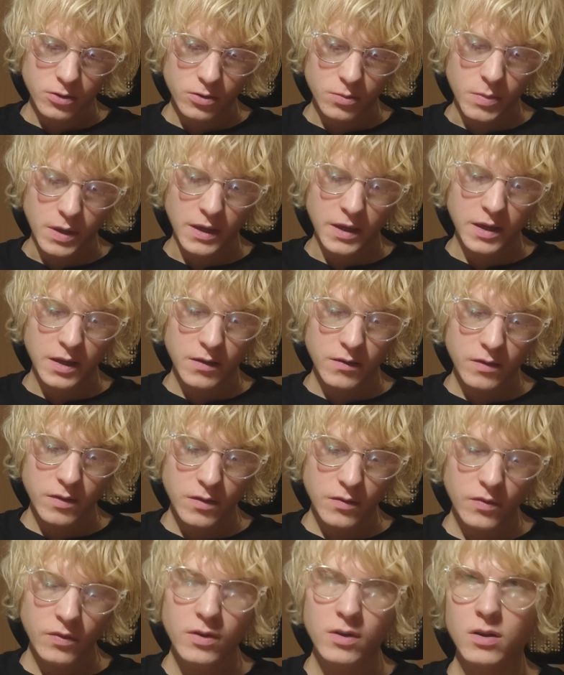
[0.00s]
to begin
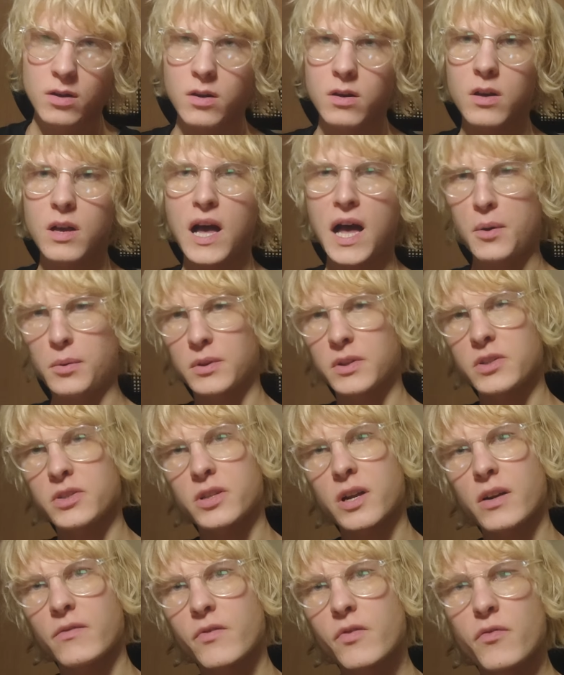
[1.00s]
with, I want to
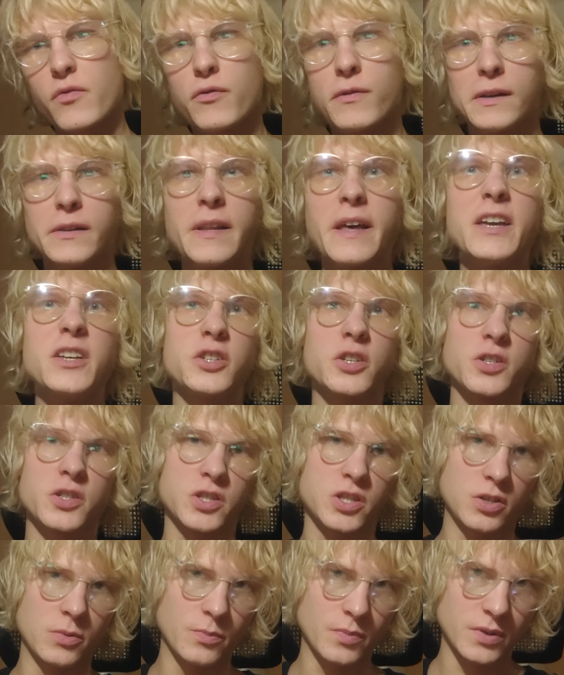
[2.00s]
start with
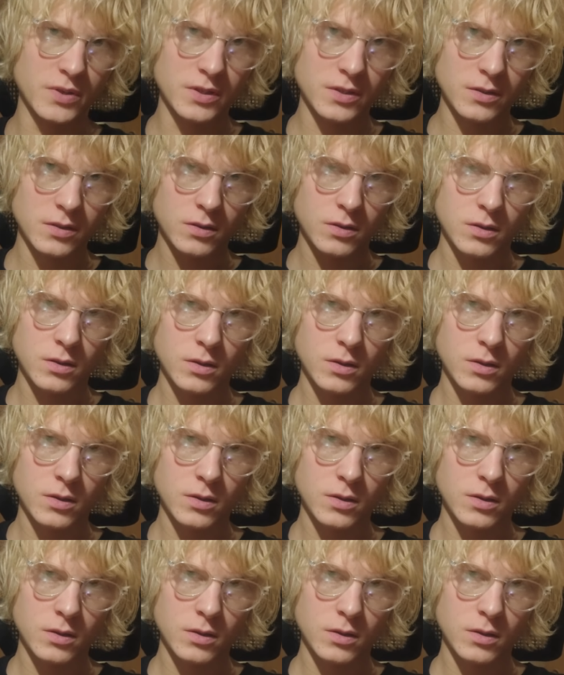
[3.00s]
relationships